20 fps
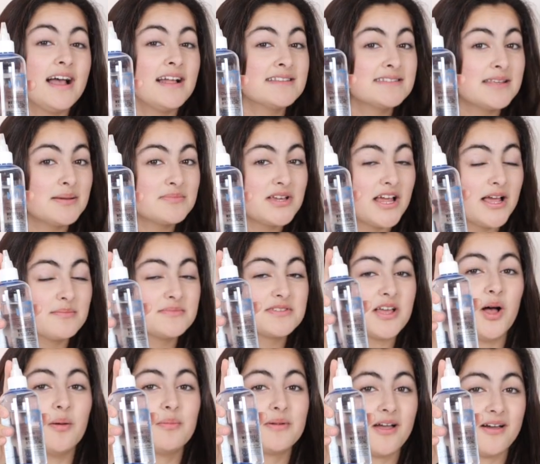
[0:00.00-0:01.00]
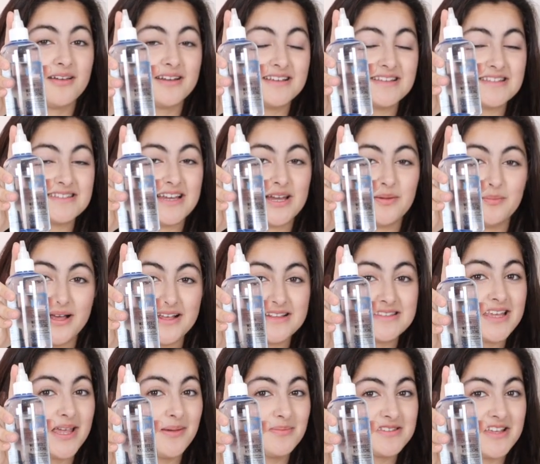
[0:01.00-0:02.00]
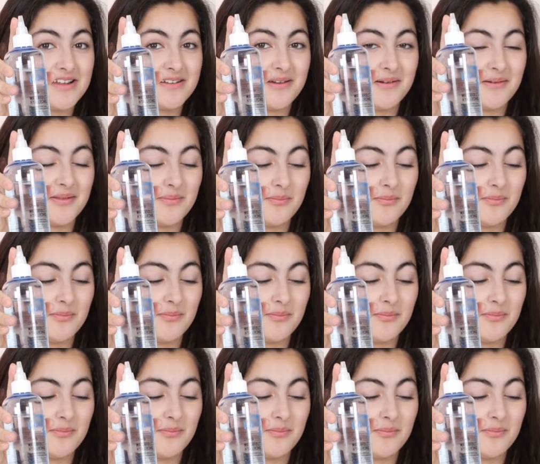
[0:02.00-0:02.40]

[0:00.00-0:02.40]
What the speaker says: and sometimes, I'll be honest, I might skip skincare